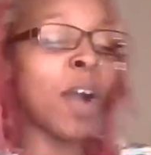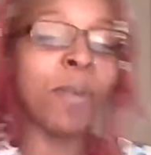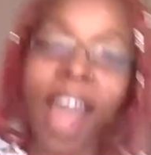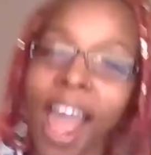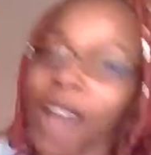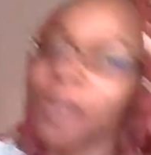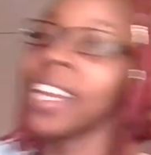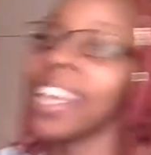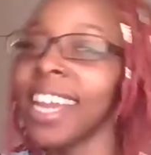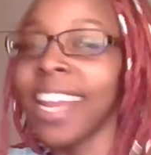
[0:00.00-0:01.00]
about
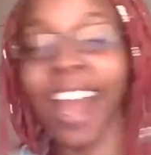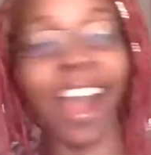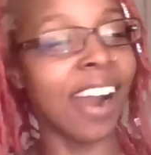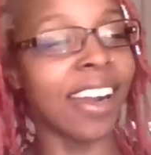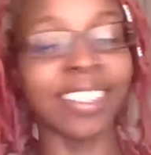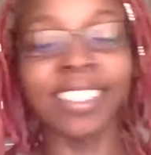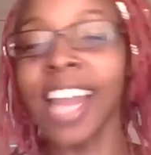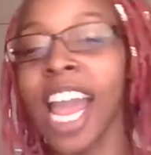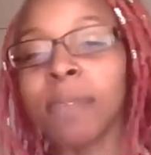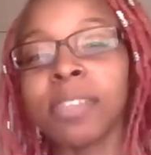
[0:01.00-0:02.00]
me.
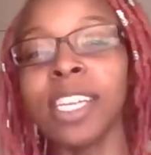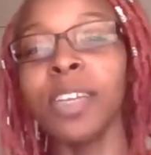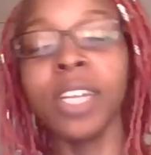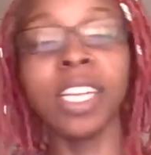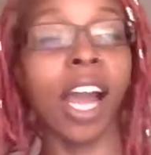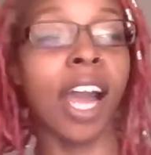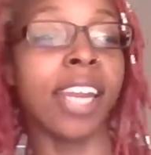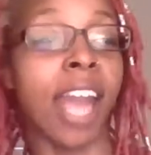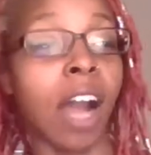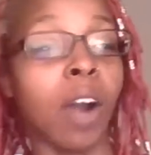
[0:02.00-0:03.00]
Absolutely not.
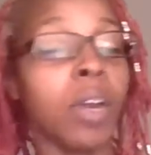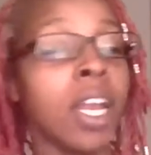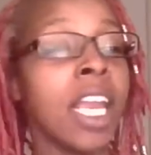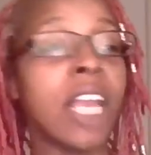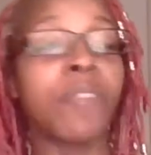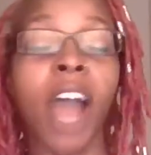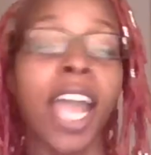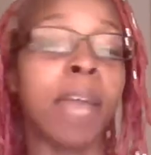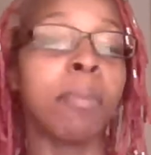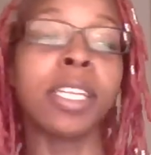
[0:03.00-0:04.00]
Now, if I
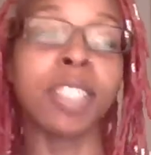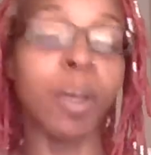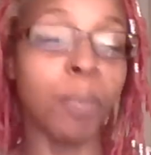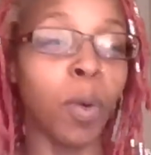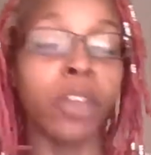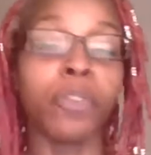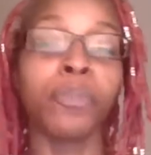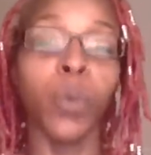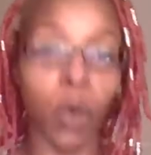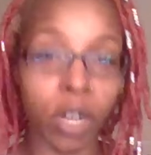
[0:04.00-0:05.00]
am at some point
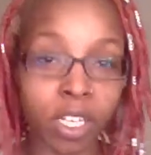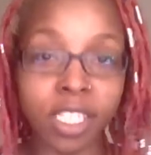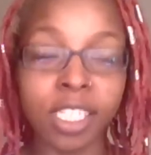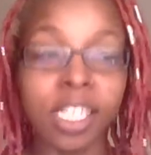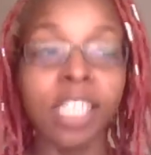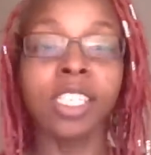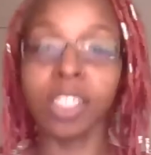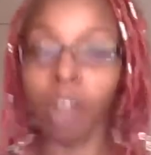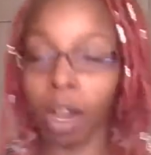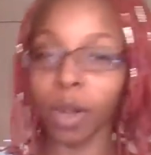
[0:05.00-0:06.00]
forced to
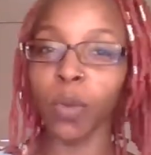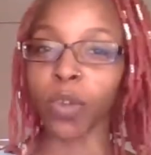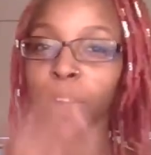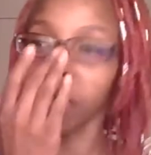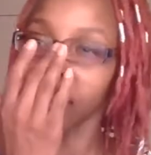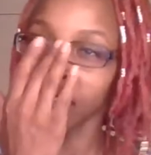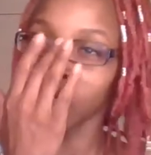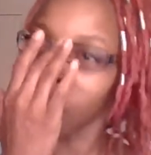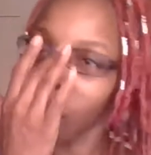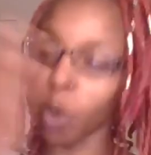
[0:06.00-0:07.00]
start over because,
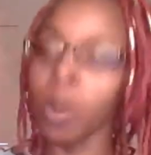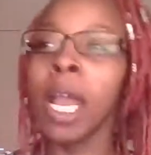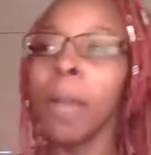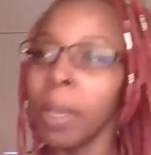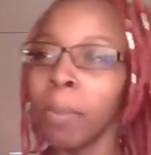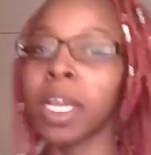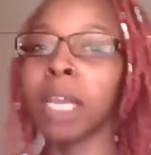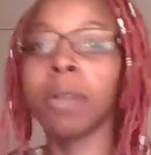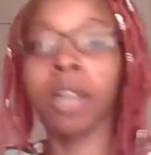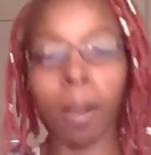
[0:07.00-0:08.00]
people
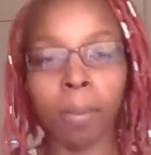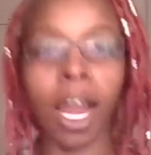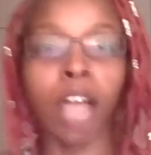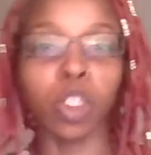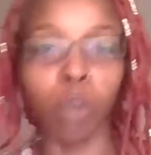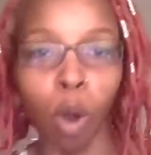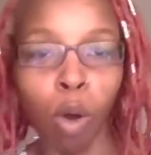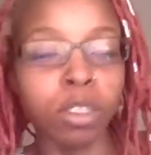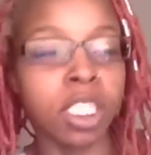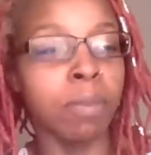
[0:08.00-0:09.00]
keep coming out,
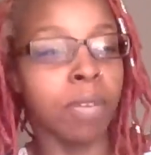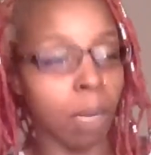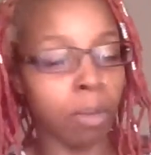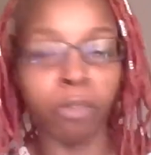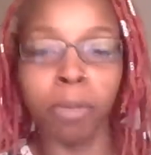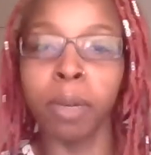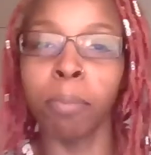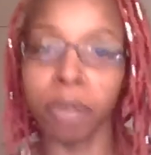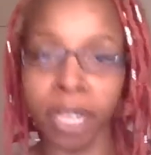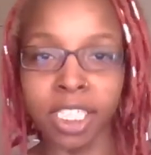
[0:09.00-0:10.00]
trolls keep coming from under
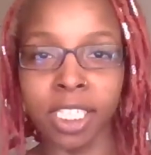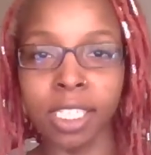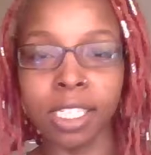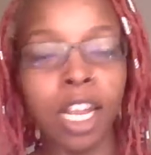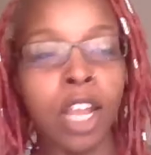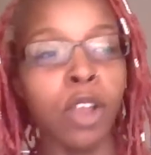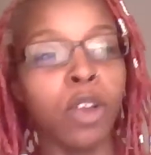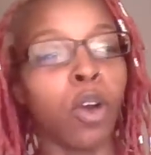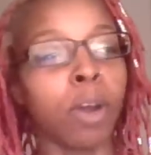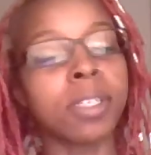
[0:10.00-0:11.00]
bridges, you
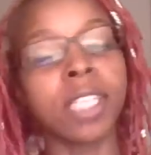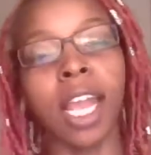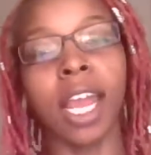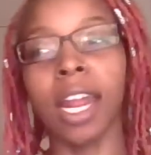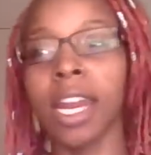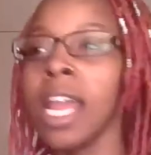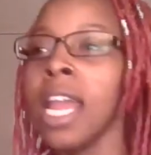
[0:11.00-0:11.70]
know what I'm saying? And,